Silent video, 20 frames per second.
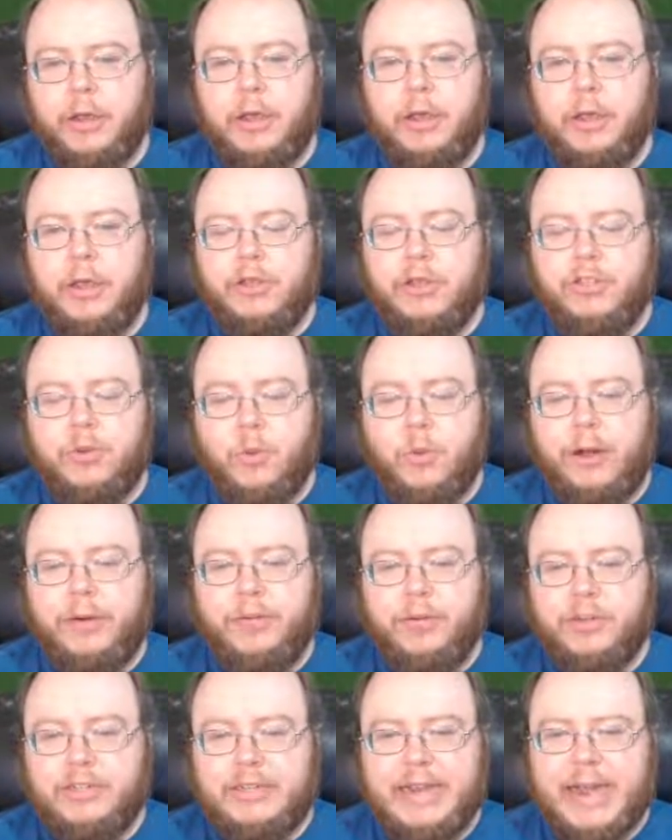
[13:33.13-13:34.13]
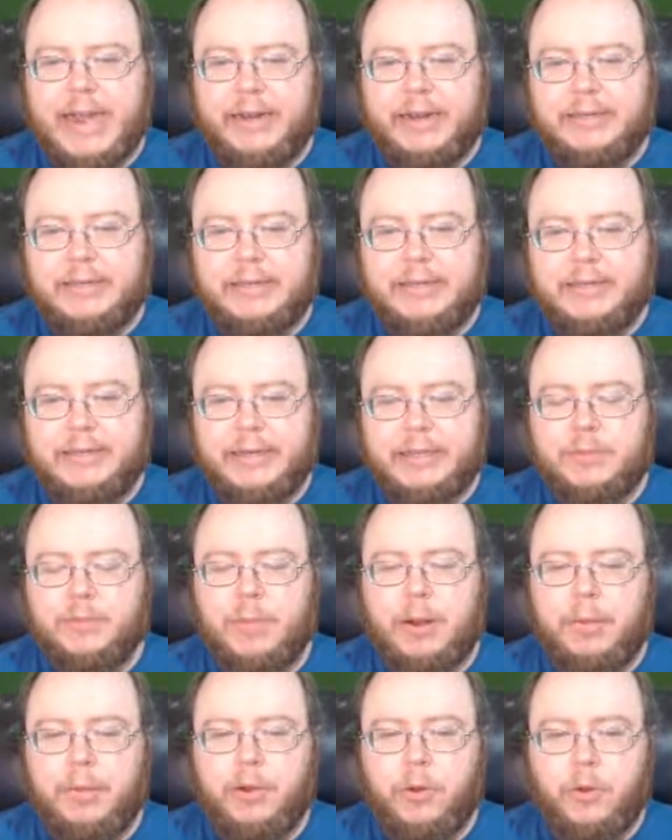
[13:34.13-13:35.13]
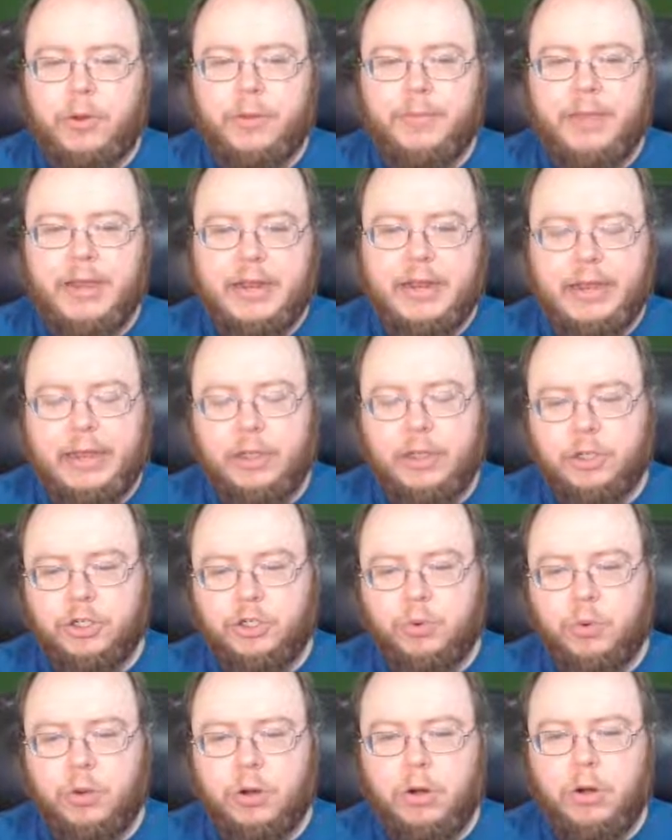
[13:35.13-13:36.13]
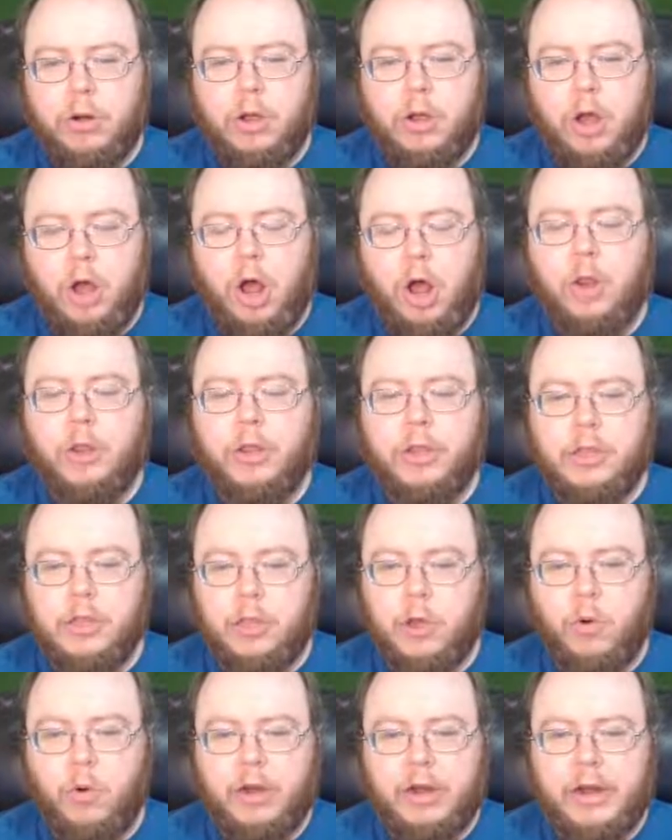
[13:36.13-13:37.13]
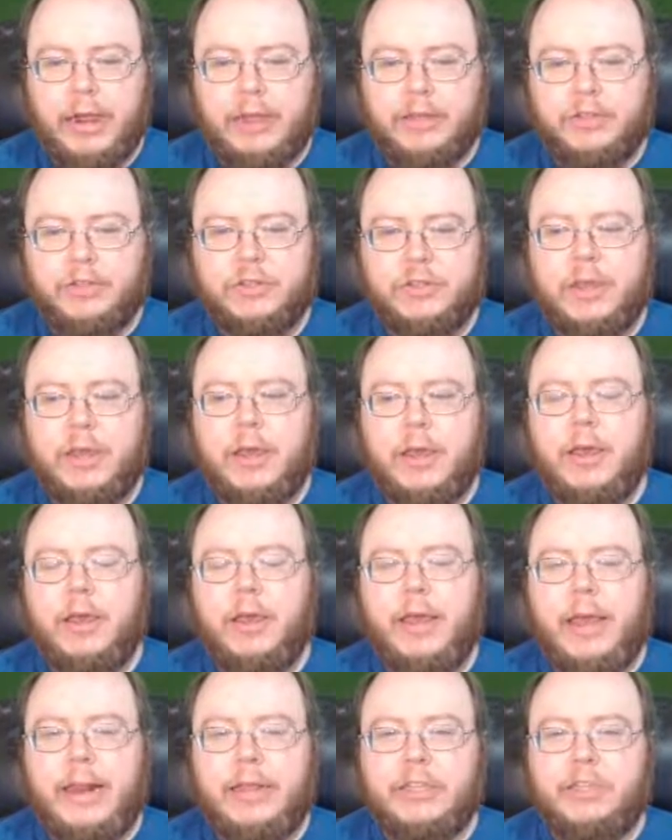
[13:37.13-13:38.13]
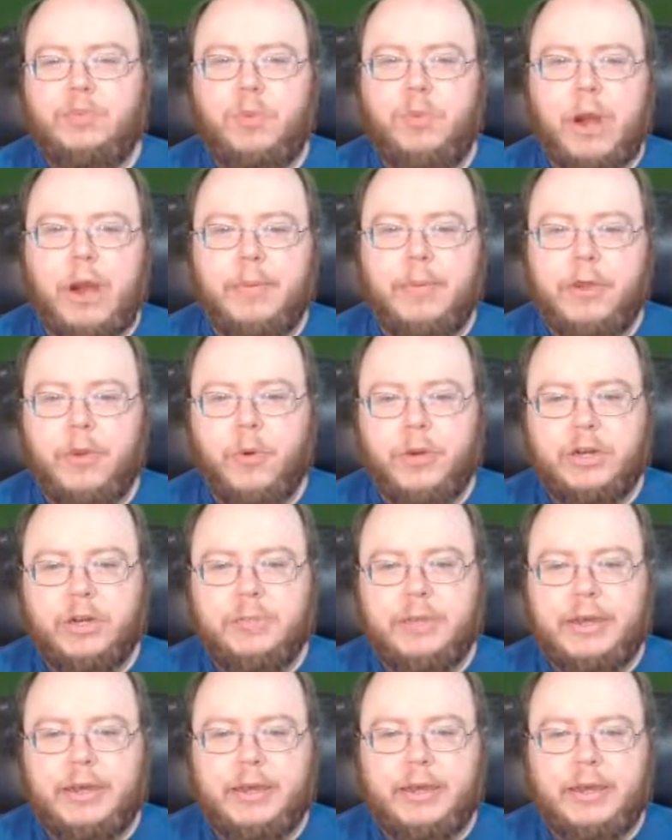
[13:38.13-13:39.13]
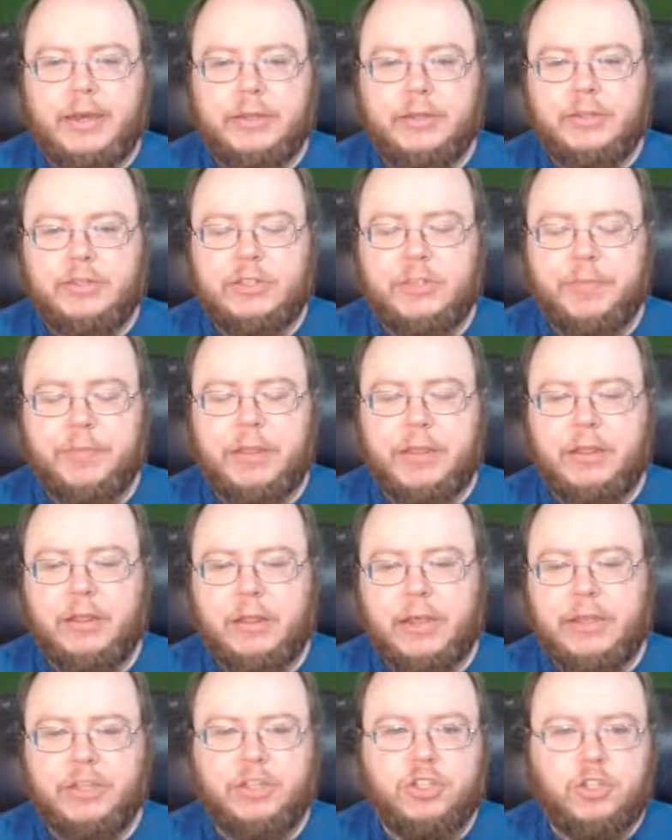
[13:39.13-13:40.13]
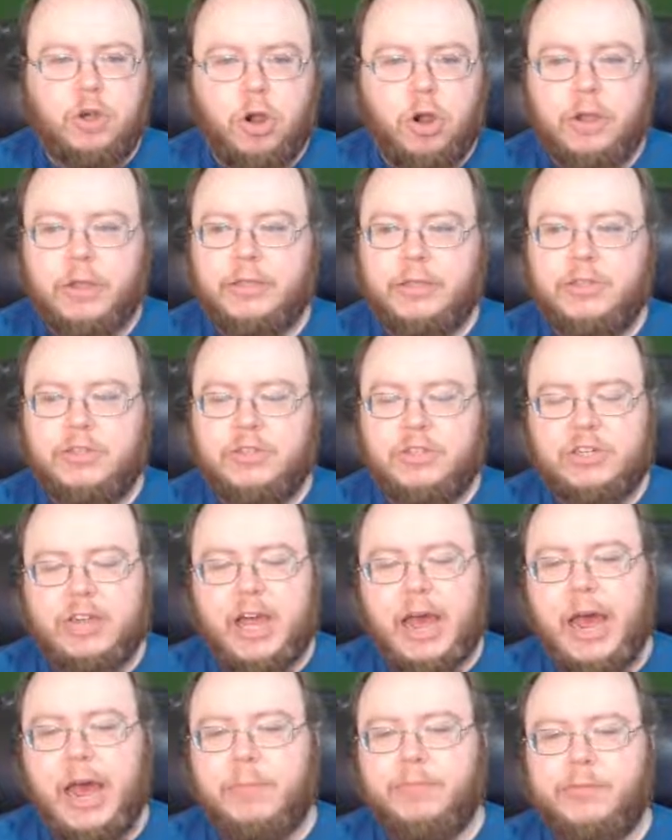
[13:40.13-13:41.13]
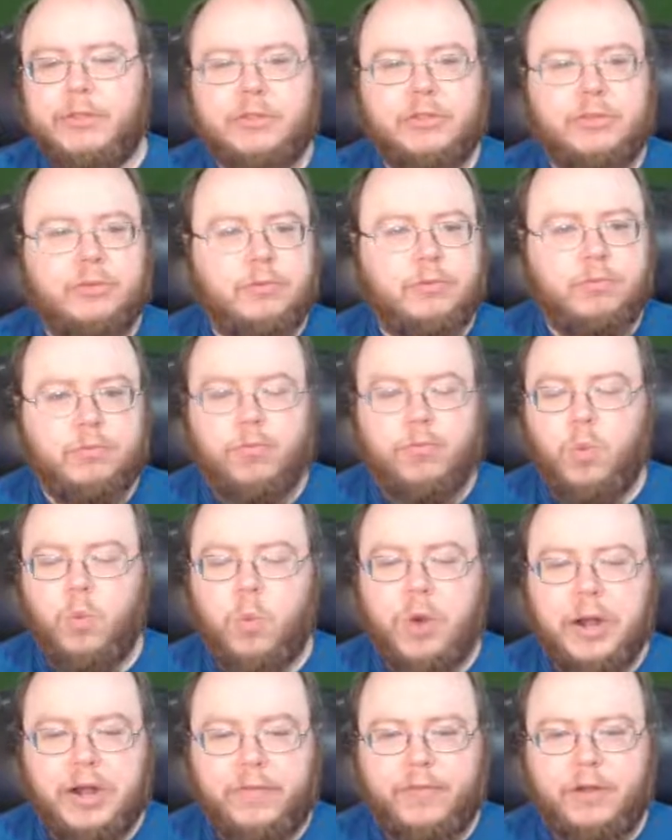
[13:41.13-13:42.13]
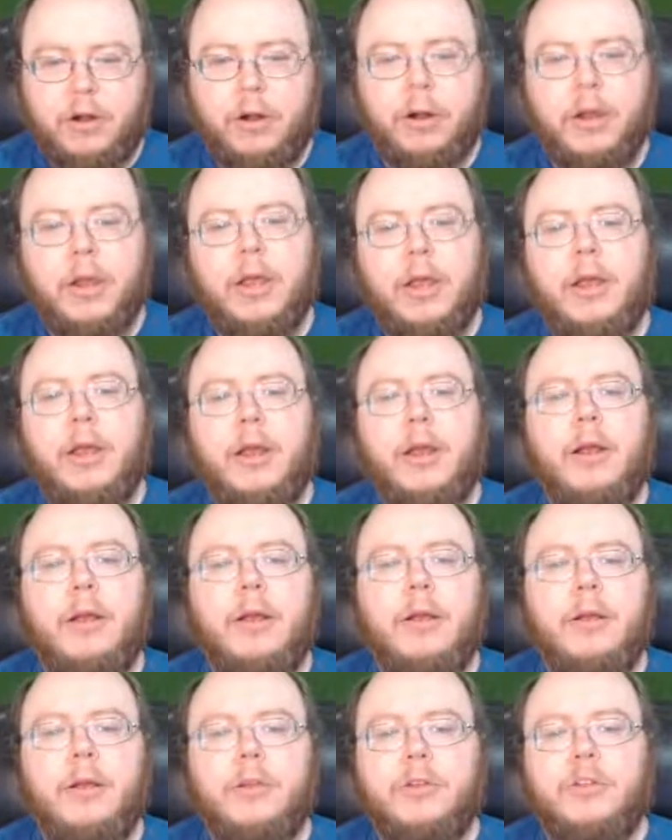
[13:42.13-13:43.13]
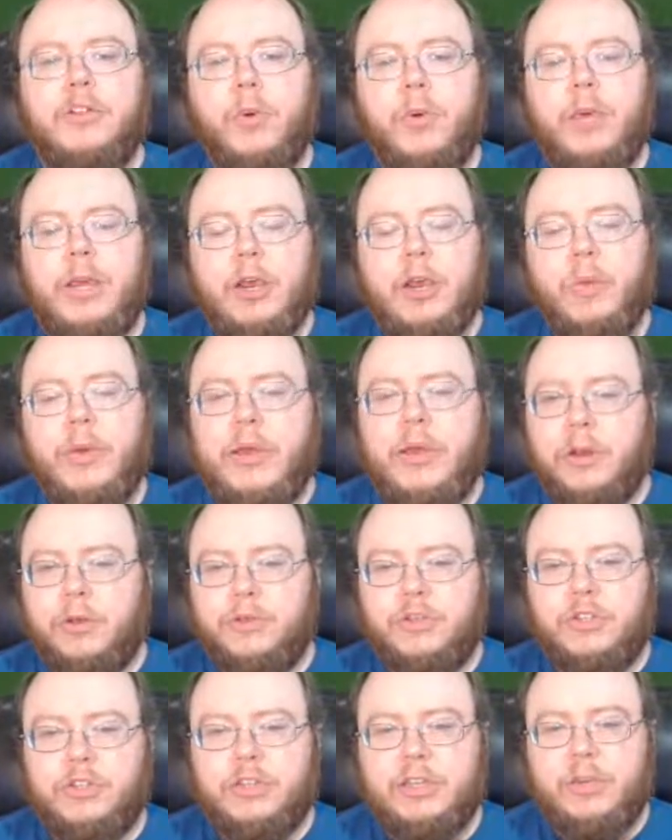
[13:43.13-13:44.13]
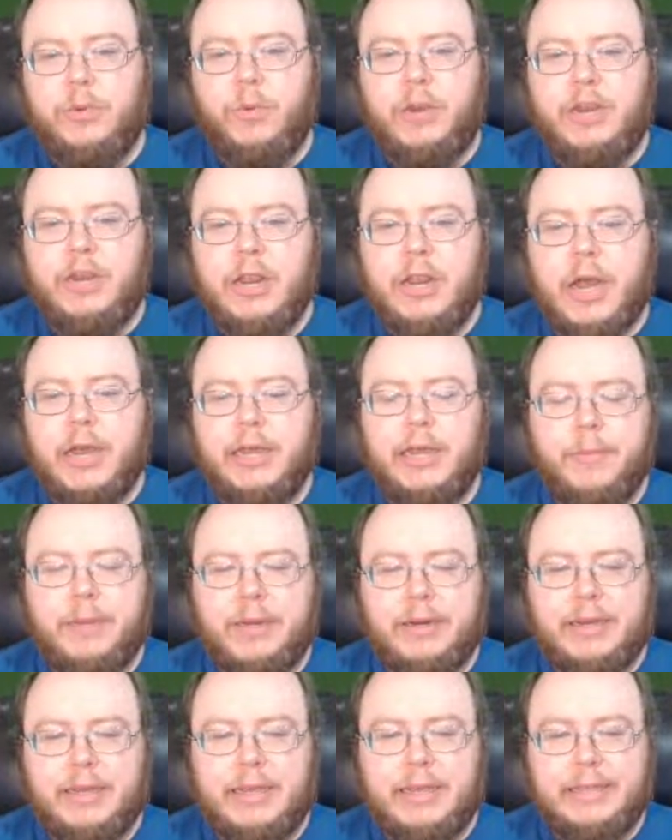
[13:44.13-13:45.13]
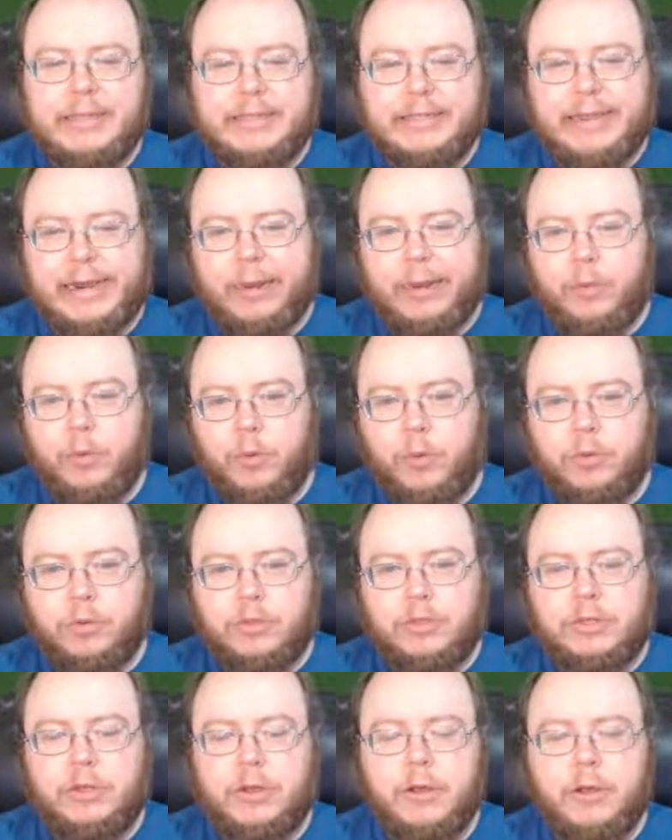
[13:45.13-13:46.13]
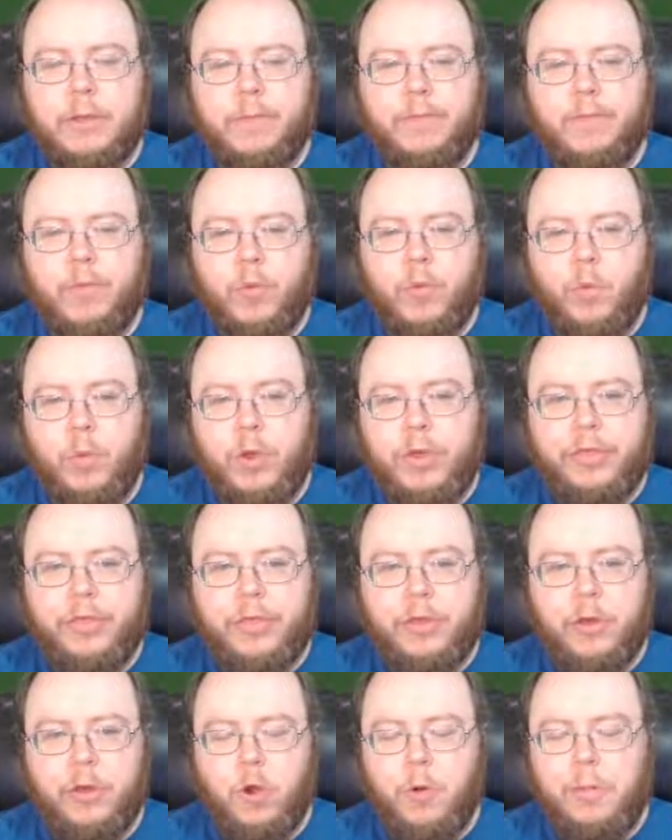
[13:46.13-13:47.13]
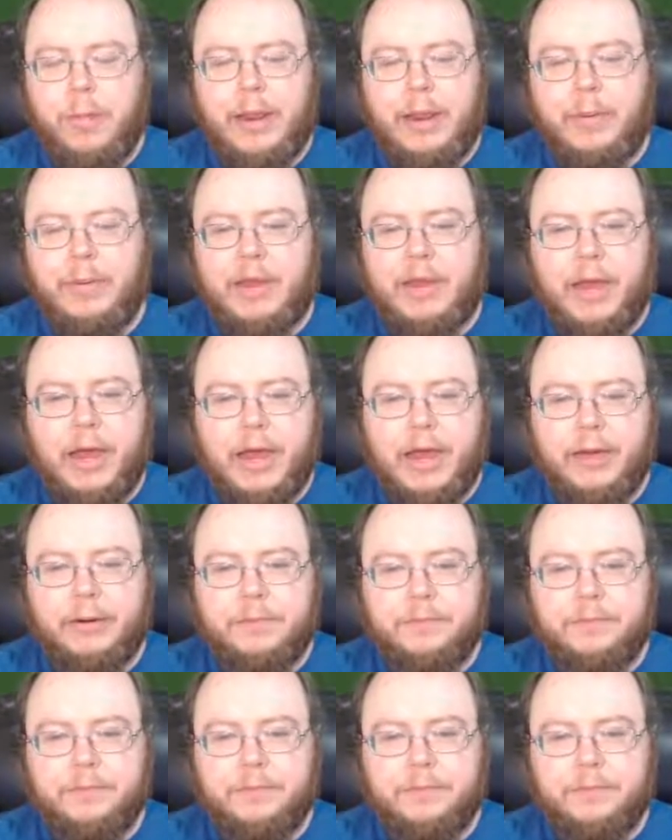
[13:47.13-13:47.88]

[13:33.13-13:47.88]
So whatever status is, it's probably going to be an English word all in lowercase. And it's probably going to be something like started, stopped, whatever. So here we can also see we document examples with OpenAPI.